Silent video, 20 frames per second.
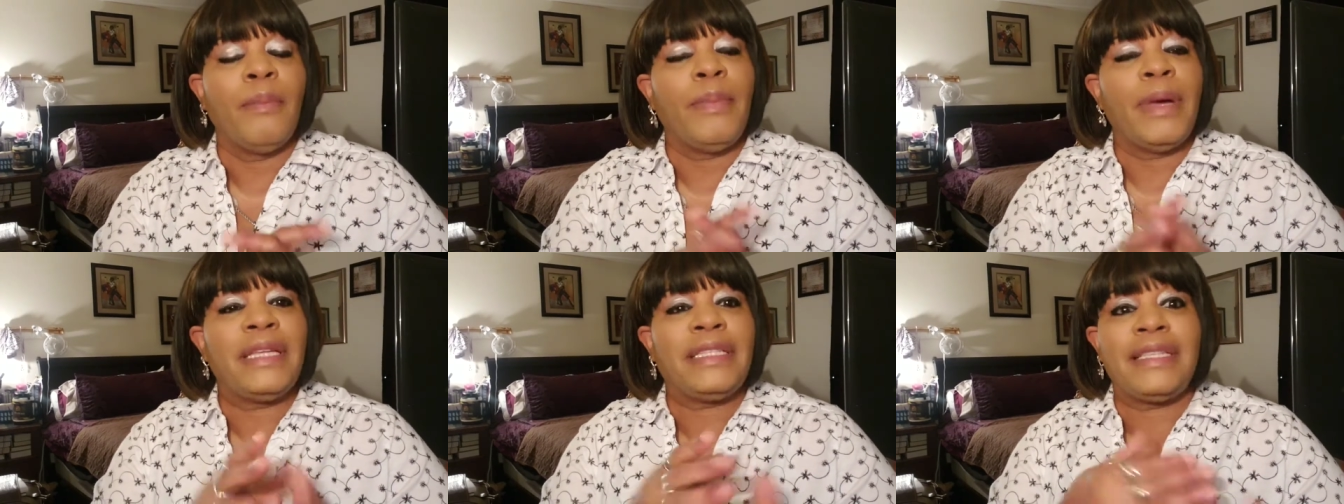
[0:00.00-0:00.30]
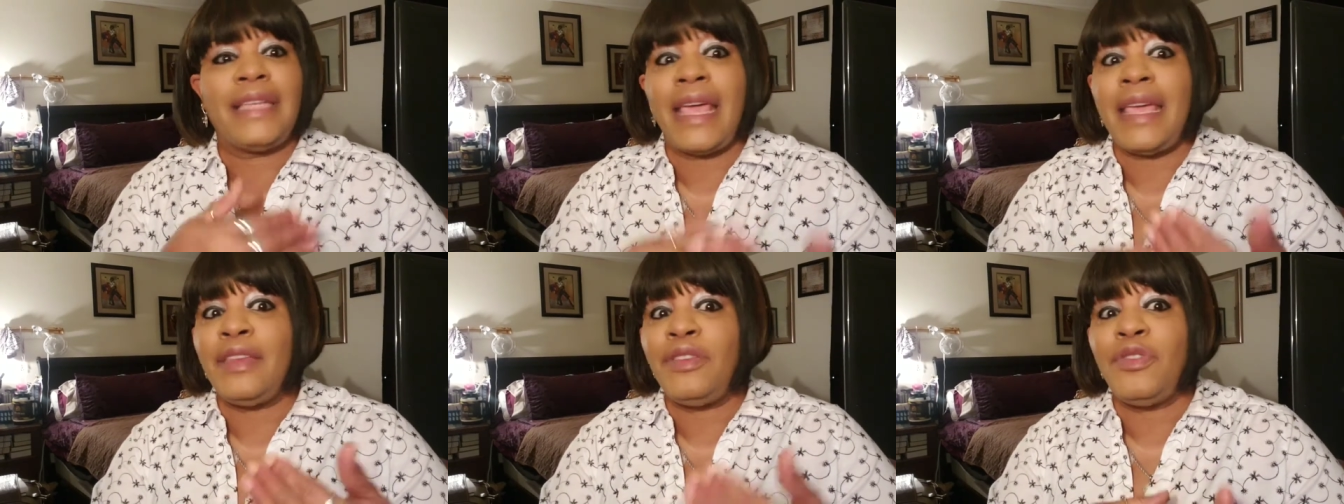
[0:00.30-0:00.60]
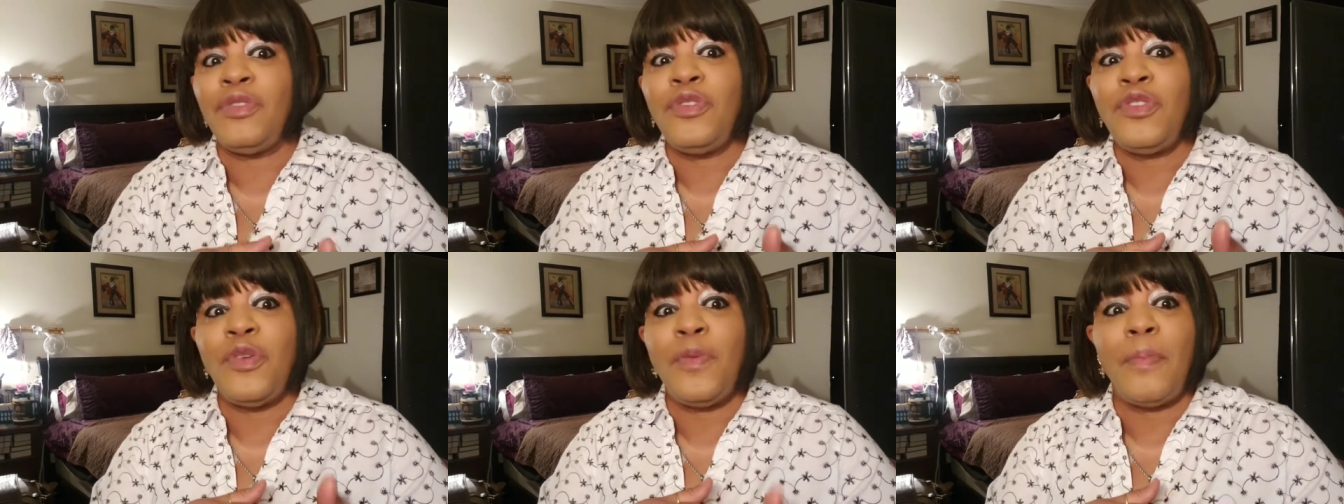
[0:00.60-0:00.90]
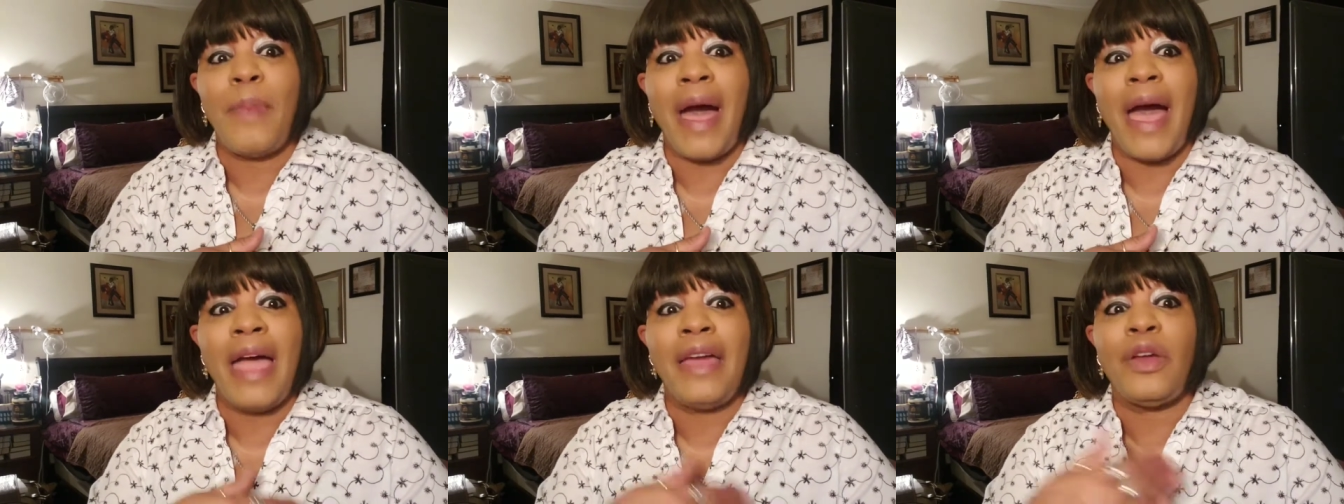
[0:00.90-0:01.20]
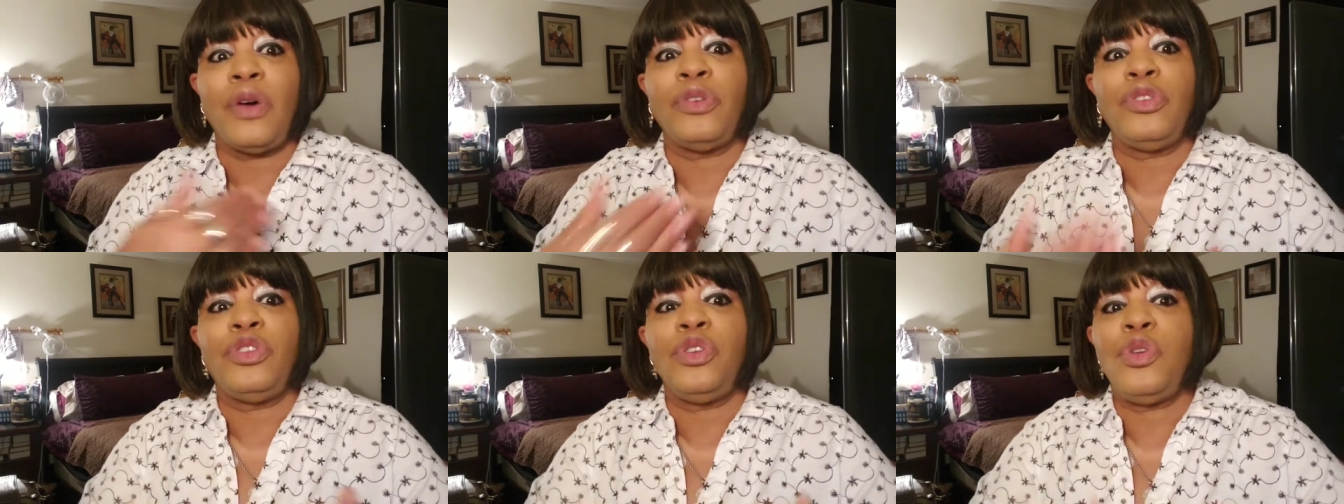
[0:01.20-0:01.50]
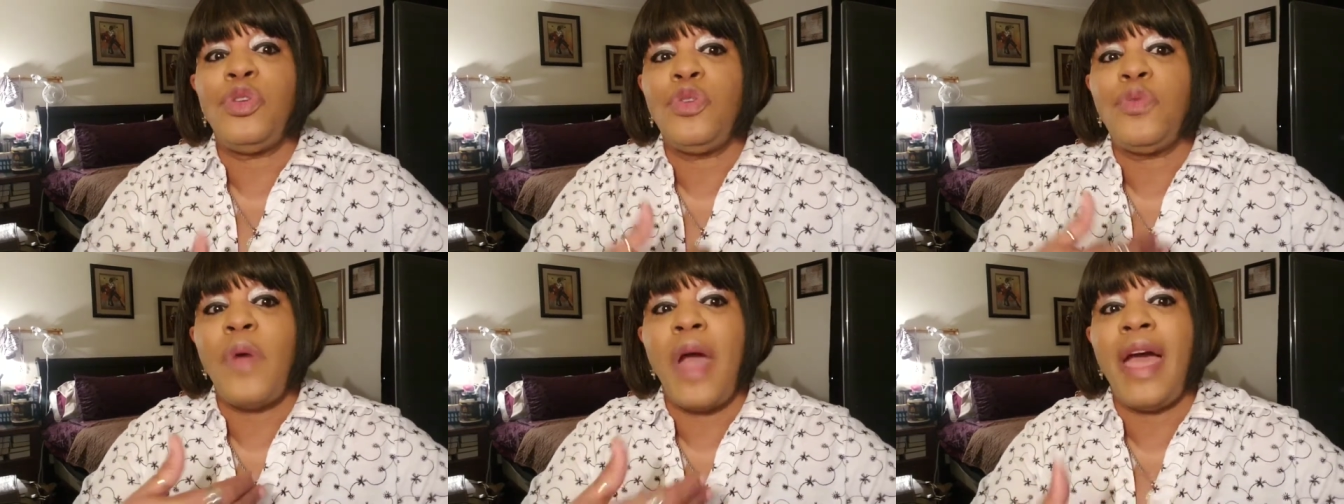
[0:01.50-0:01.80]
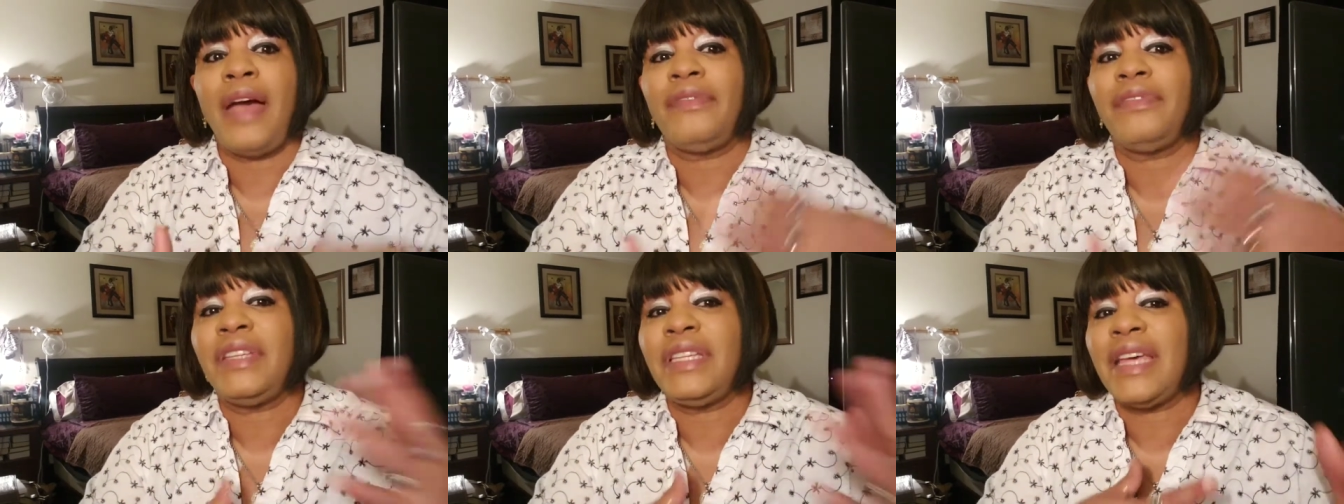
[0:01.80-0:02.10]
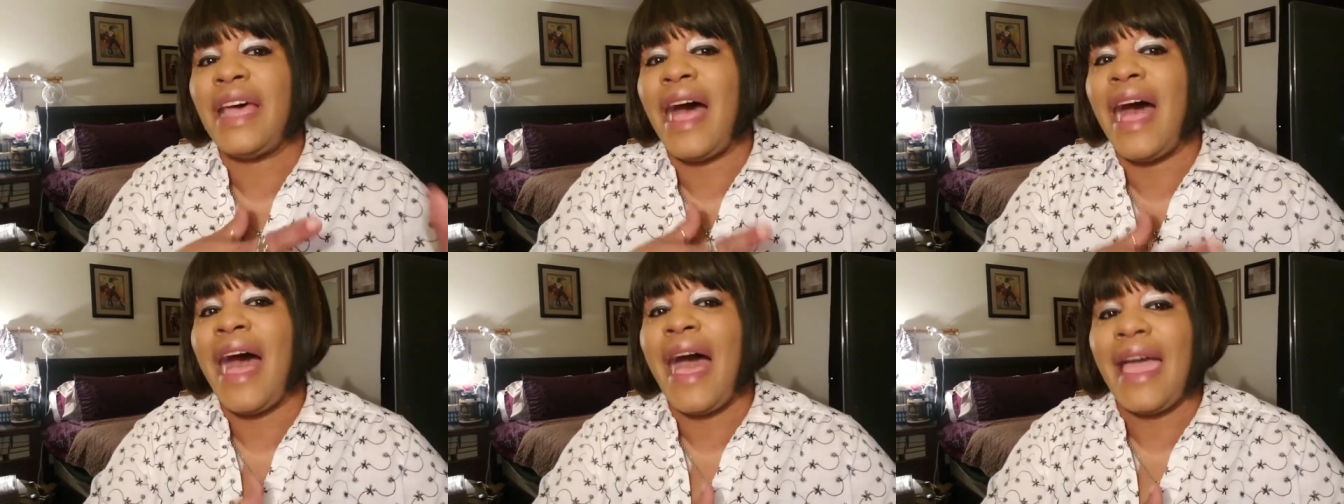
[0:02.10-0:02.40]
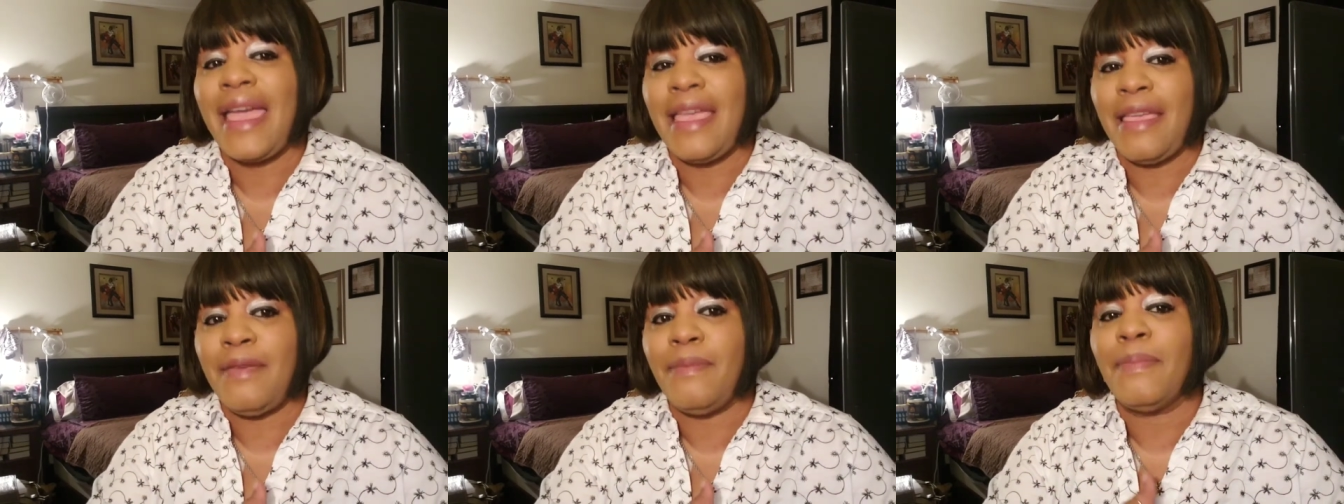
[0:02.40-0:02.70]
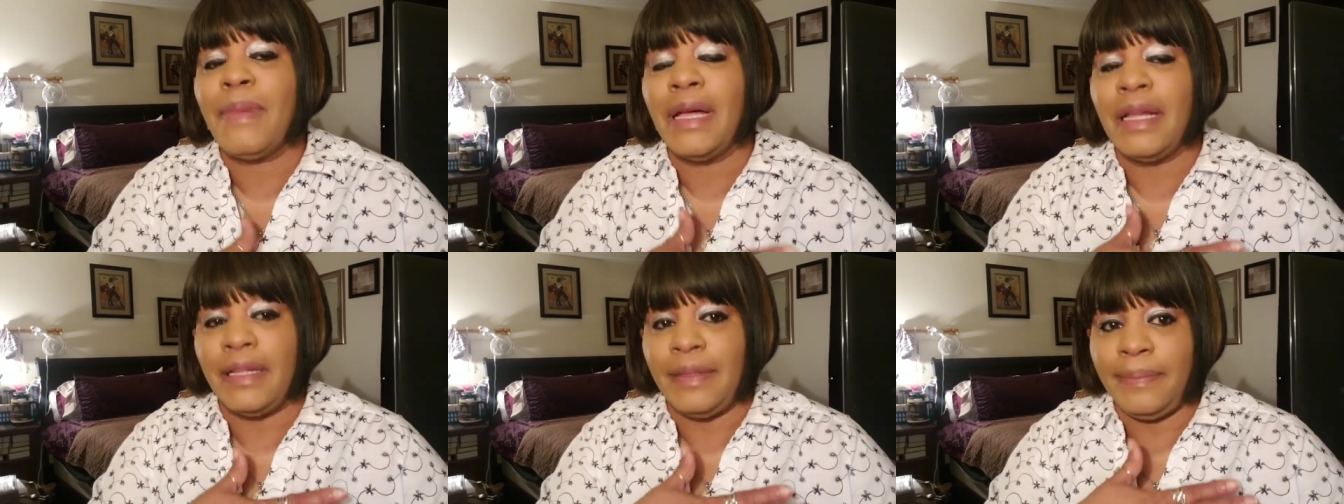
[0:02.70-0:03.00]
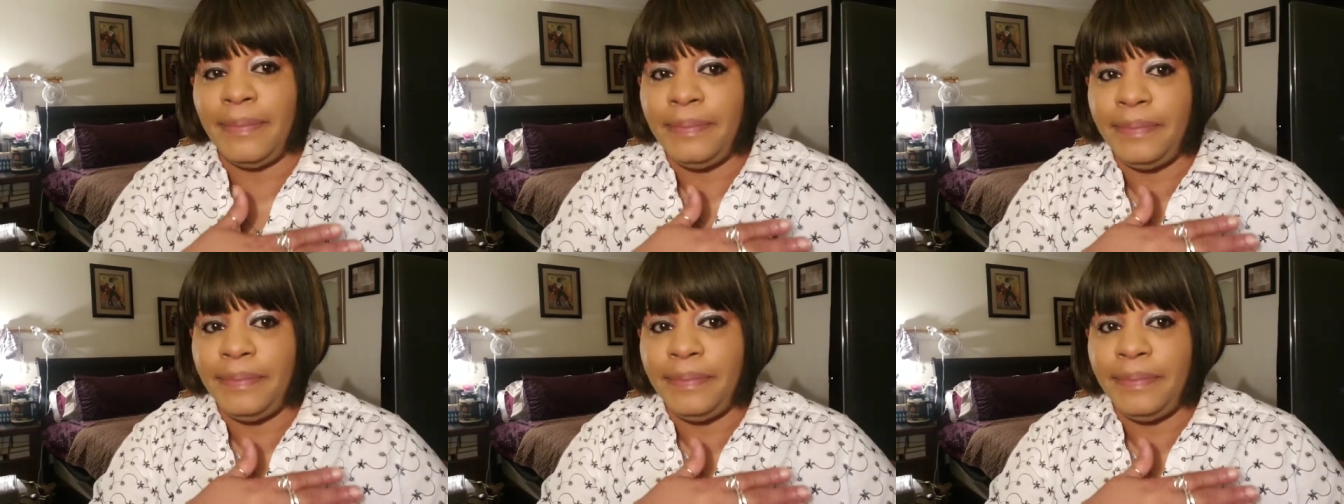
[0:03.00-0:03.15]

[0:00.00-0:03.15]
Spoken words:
but say, do you mind or do you have time?